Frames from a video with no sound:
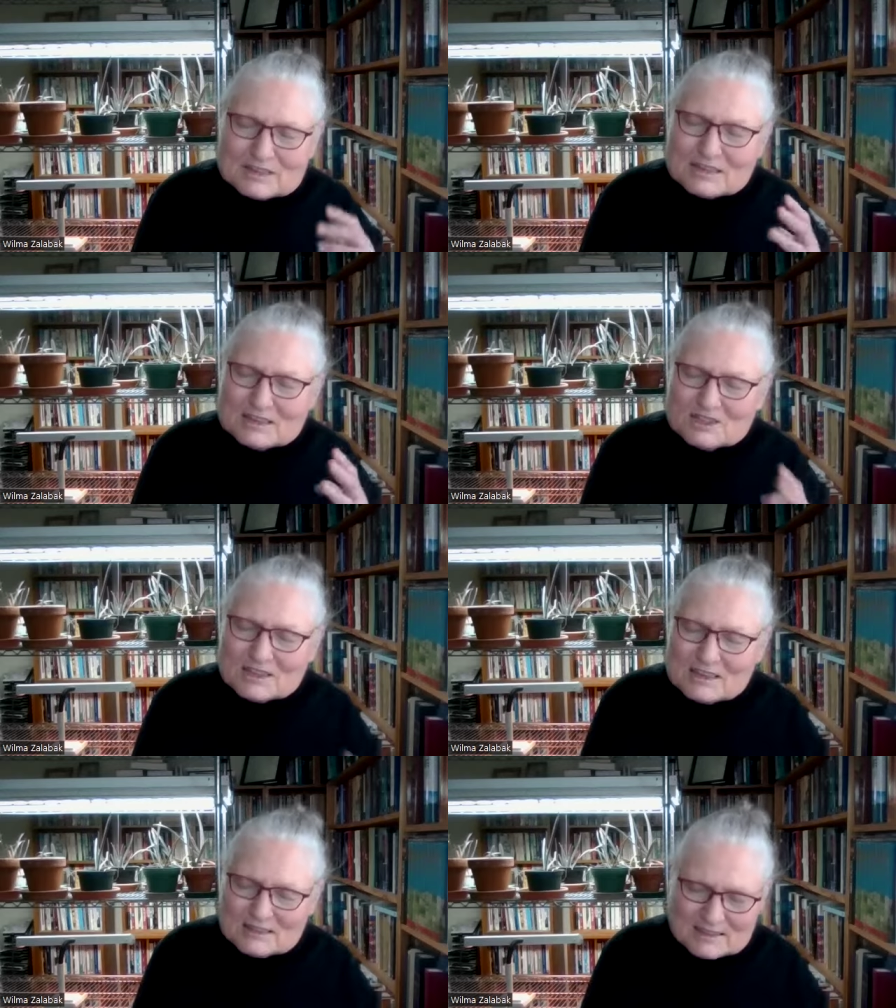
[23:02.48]
see
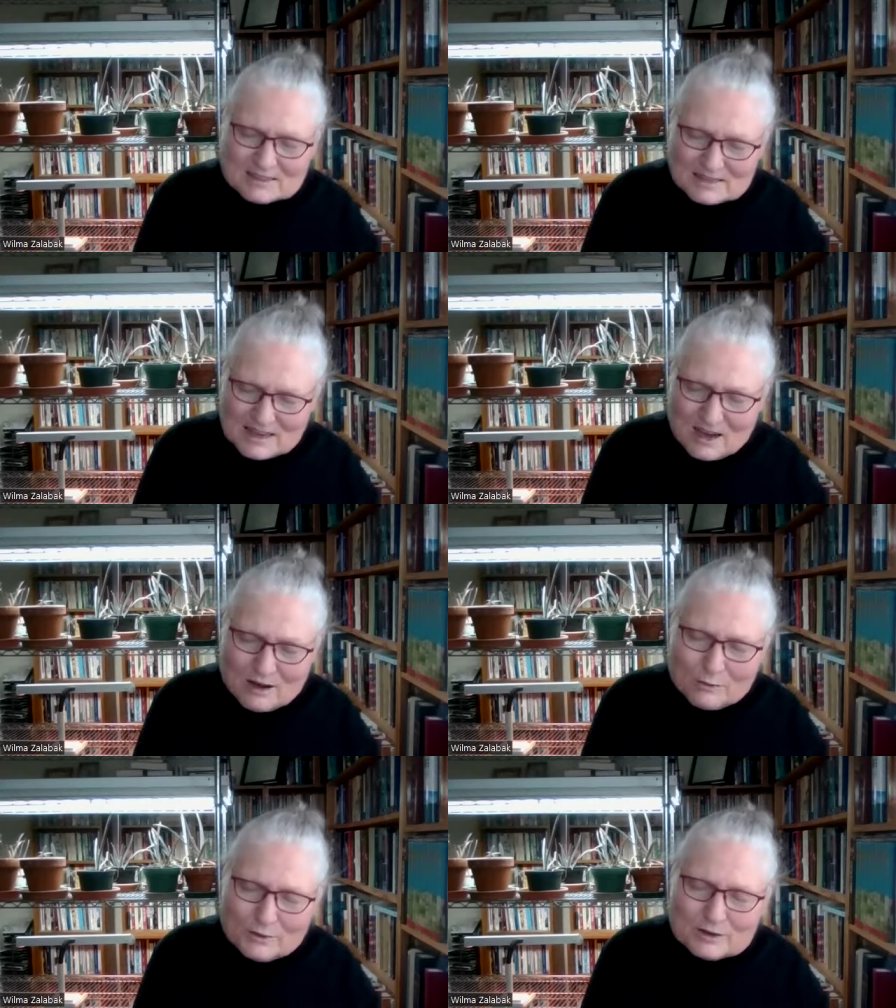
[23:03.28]
Jesus
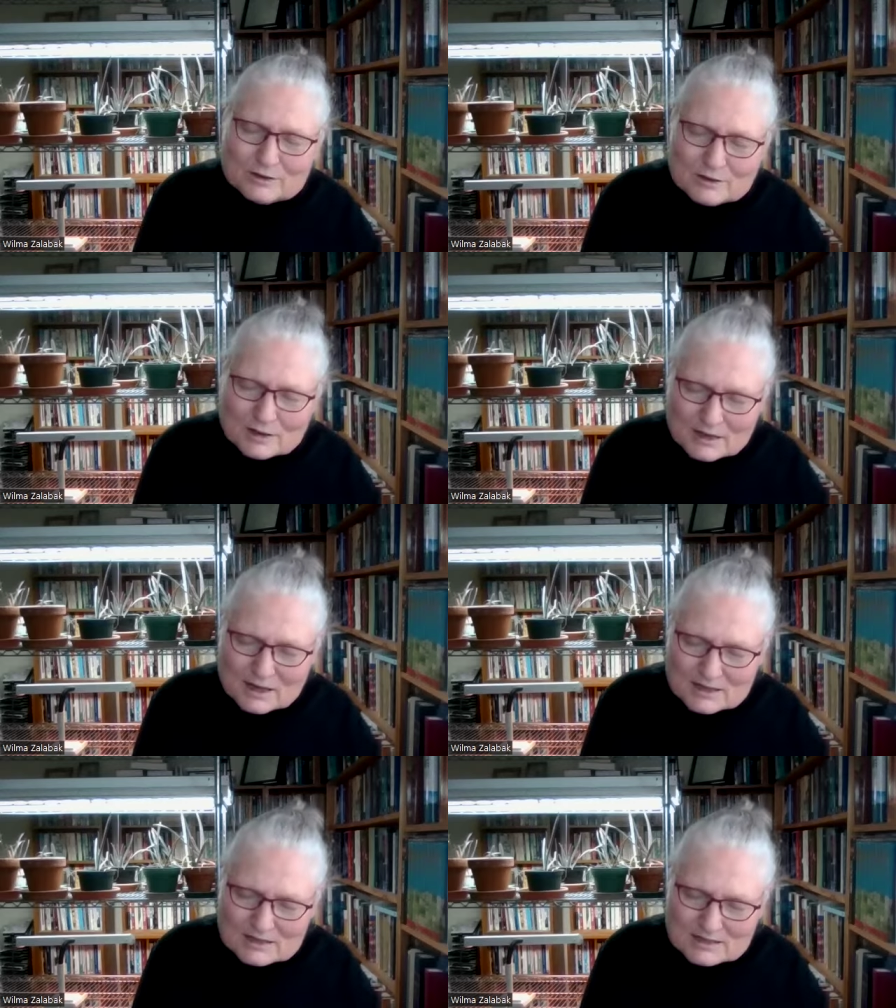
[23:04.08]
now when you look at
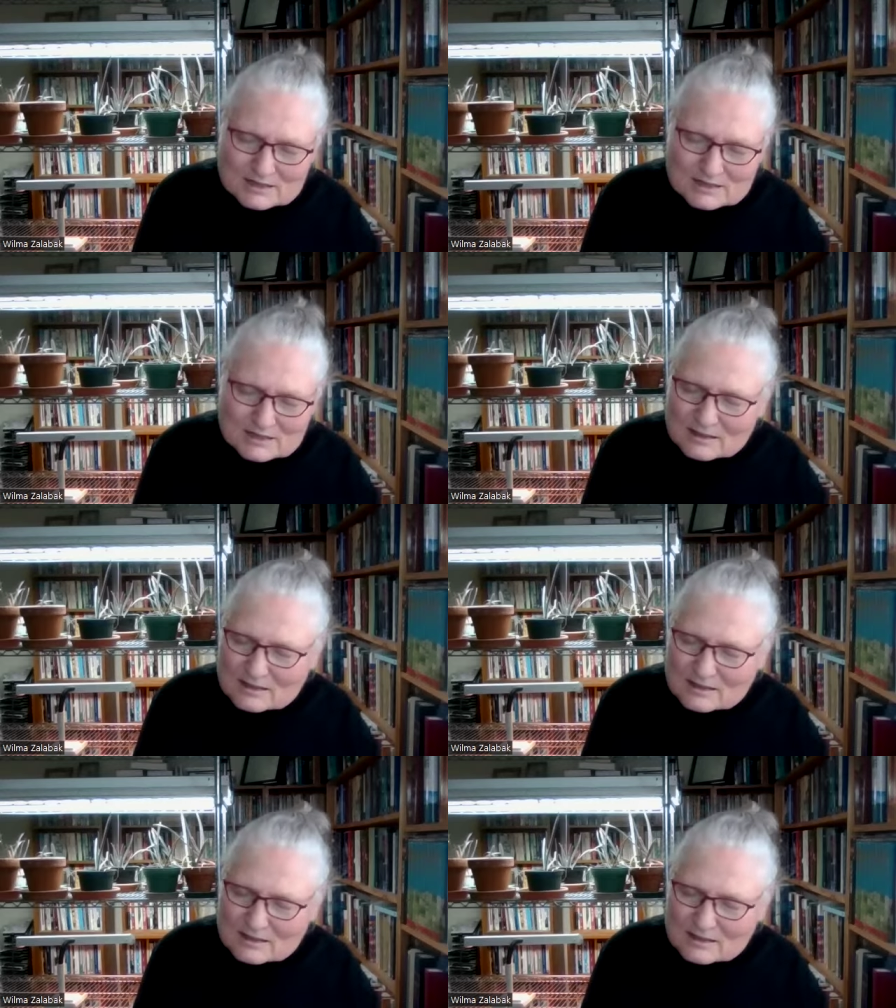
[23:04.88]
us.